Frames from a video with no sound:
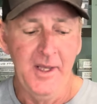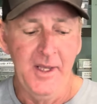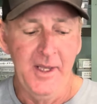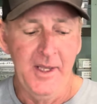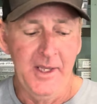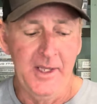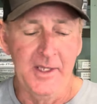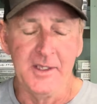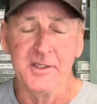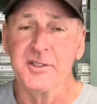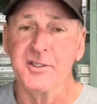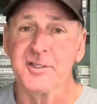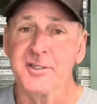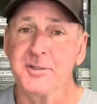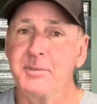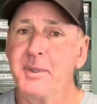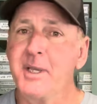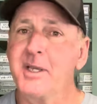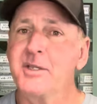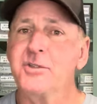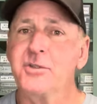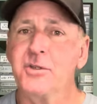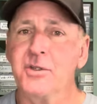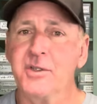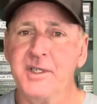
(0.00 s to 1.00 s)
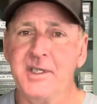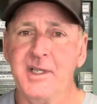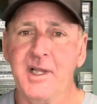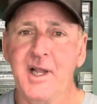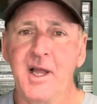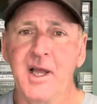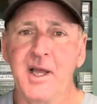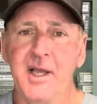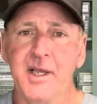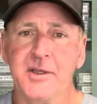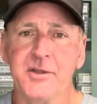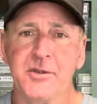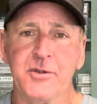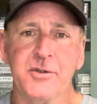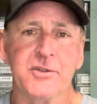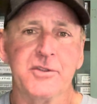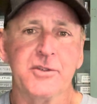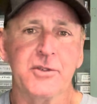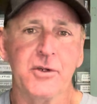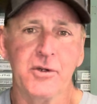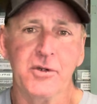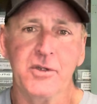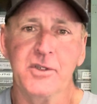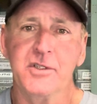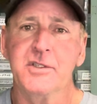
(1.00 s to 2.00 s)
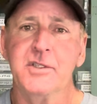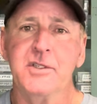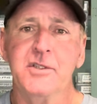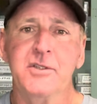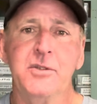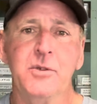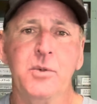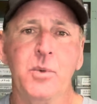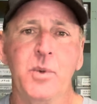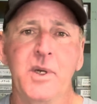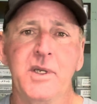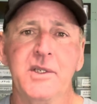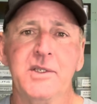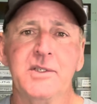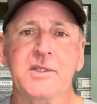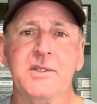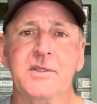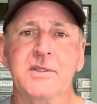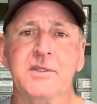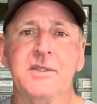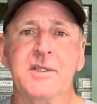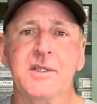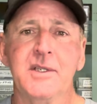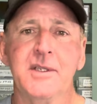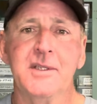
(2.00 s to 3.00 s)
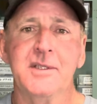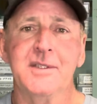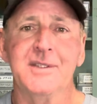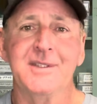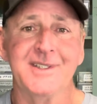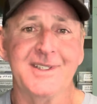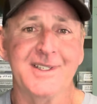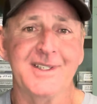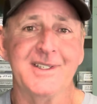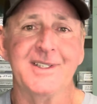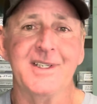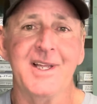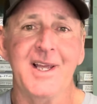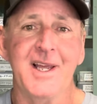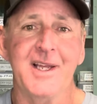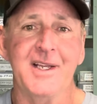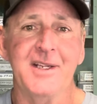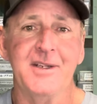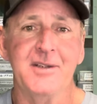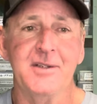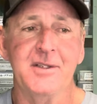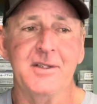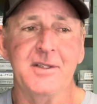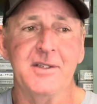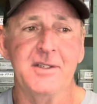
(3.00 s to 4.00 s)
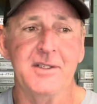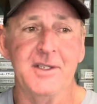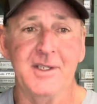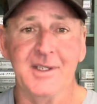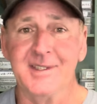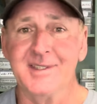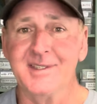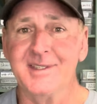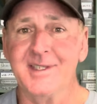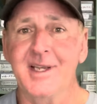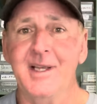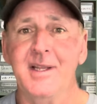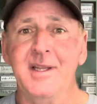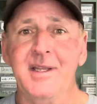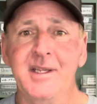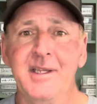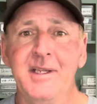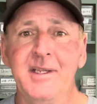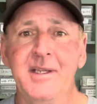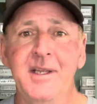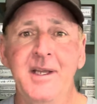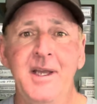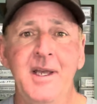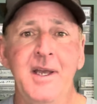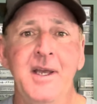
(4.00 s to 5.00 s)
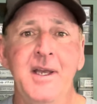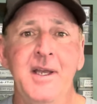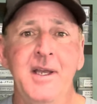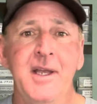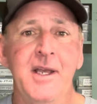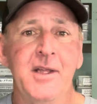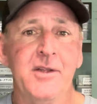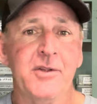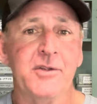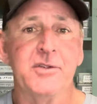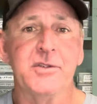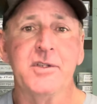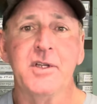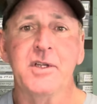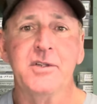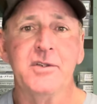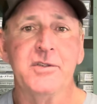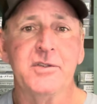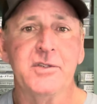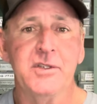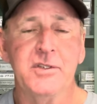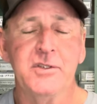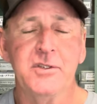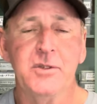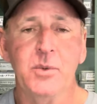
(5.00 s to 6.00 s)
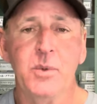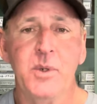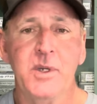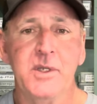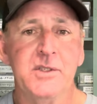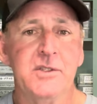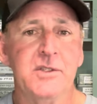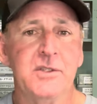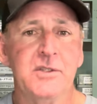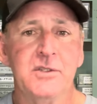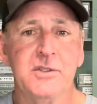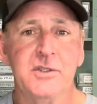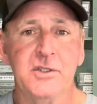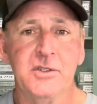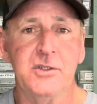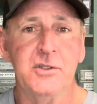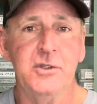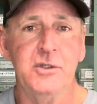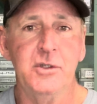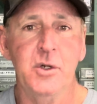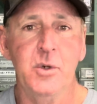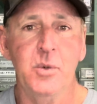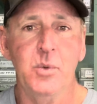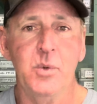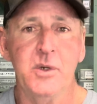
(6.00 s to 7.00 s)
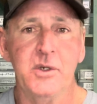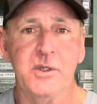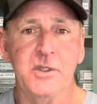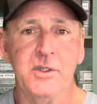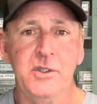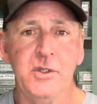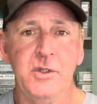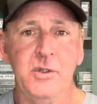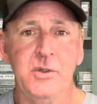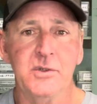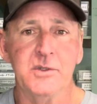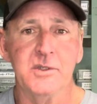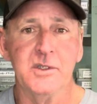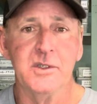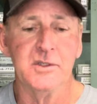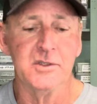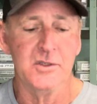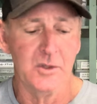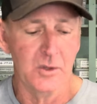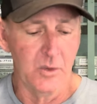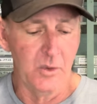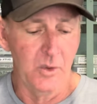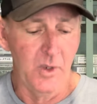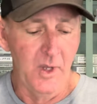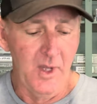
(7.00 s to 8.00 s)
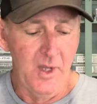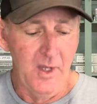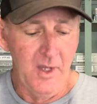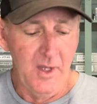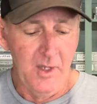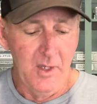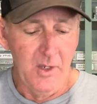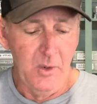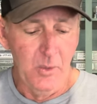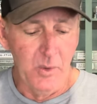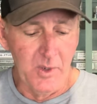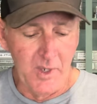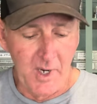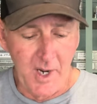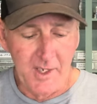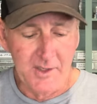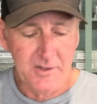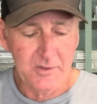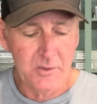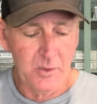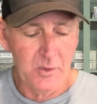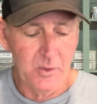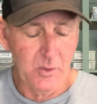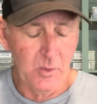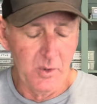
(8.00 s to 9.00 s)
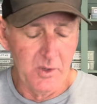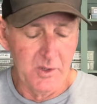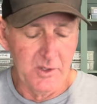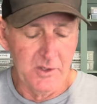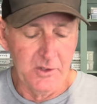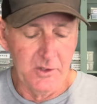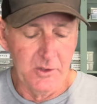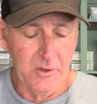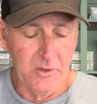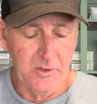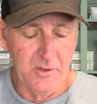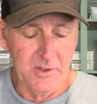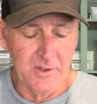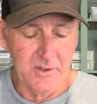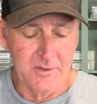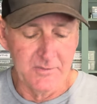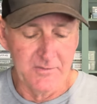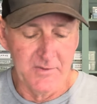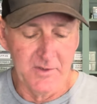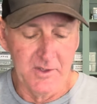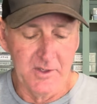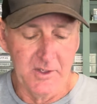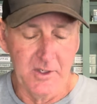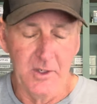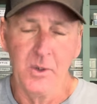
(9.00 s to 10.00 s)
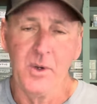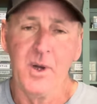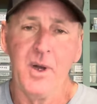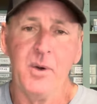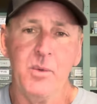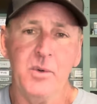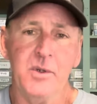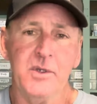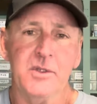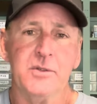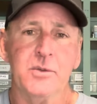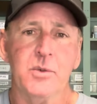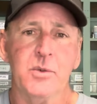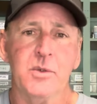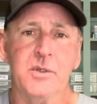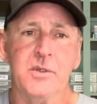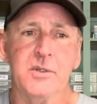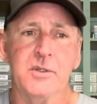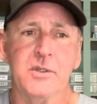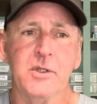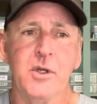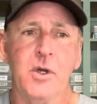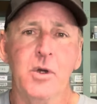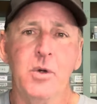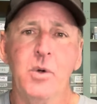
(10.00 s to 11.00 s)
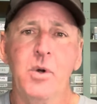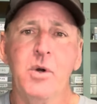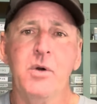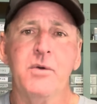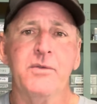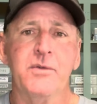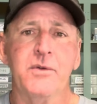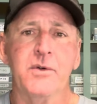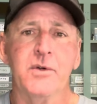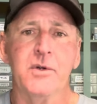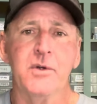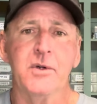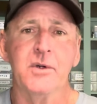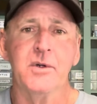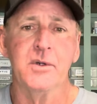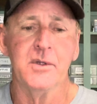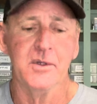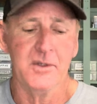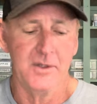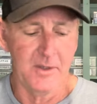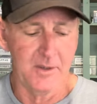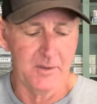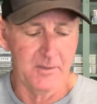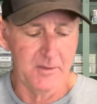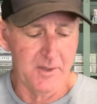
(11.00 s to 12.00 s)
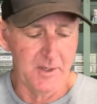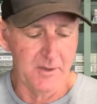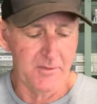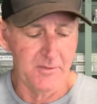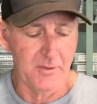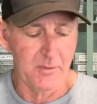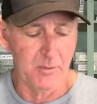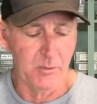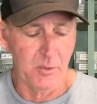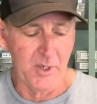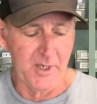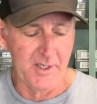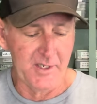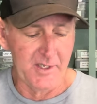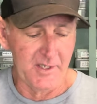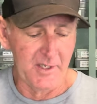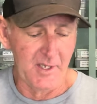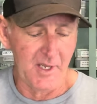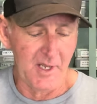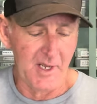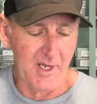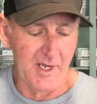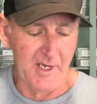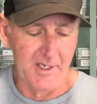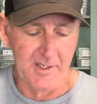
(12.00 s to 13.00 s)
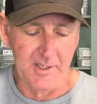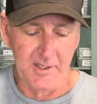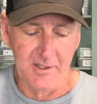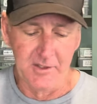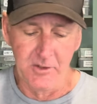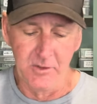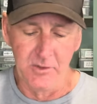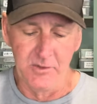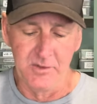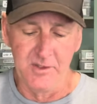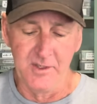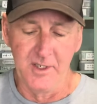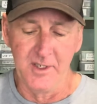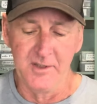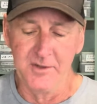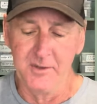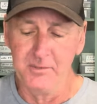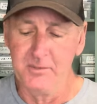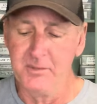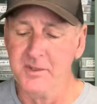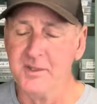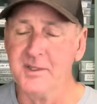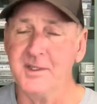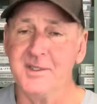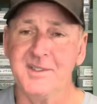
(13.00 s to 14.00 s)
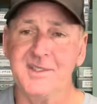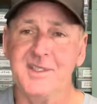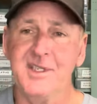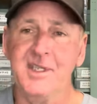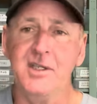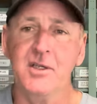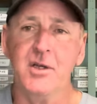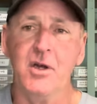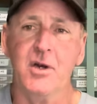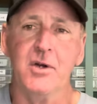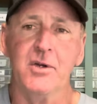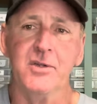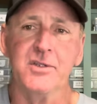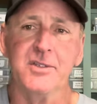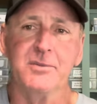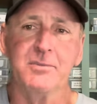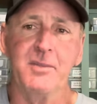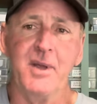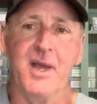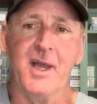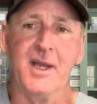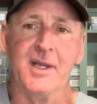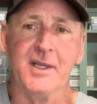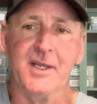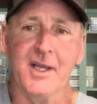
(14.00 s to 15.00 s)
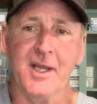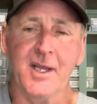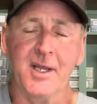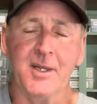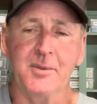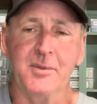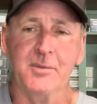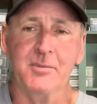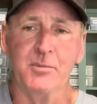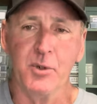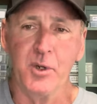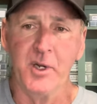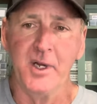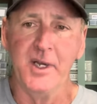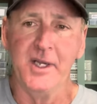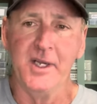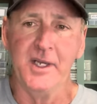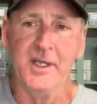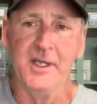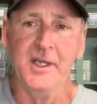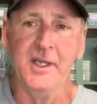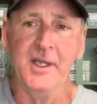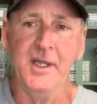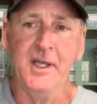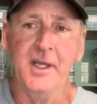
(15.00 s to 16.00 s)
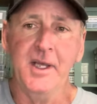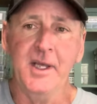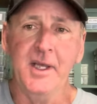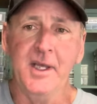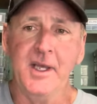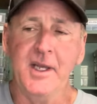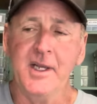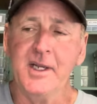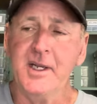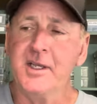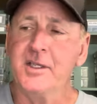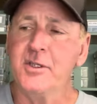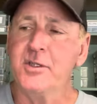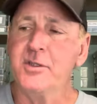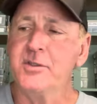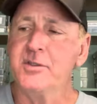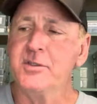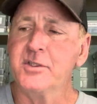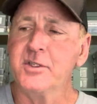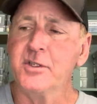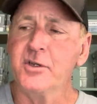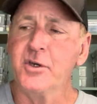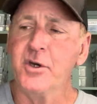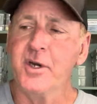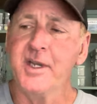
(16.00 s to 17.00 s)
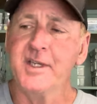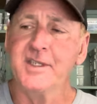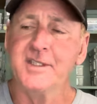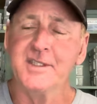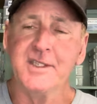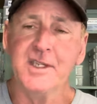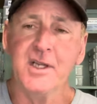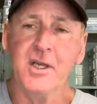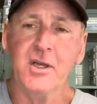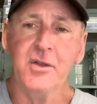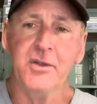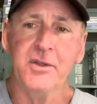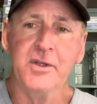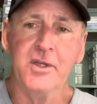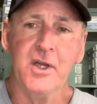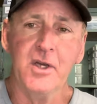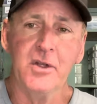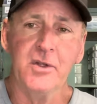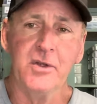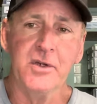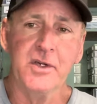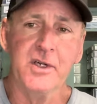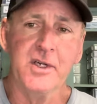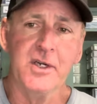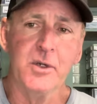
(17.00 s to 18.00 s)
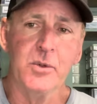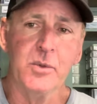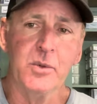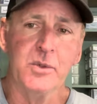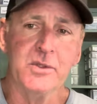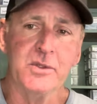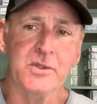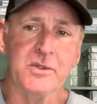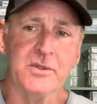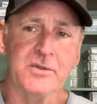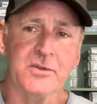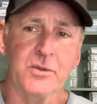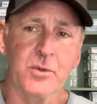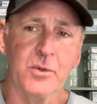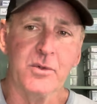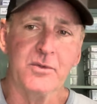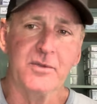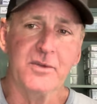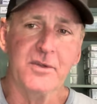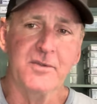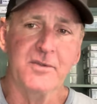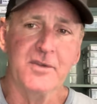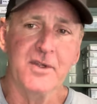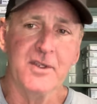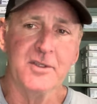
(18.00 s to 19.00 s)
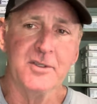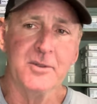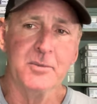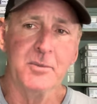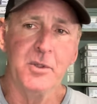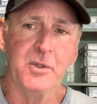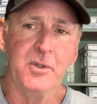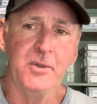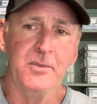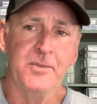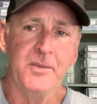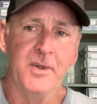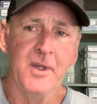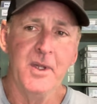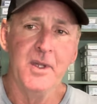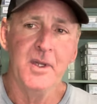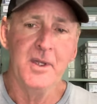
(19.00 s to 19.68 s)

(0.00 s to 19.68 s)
It's a specialty line. There's certain situations that it's designed to excel in, and there's other situations that you don't want to use it. So what I sort of want to do in this video, I want to sort of go over the different braided line. I use nothing but the Seaguar Smackdown braid, and I use the gray stealth color here, which is sort of invisible.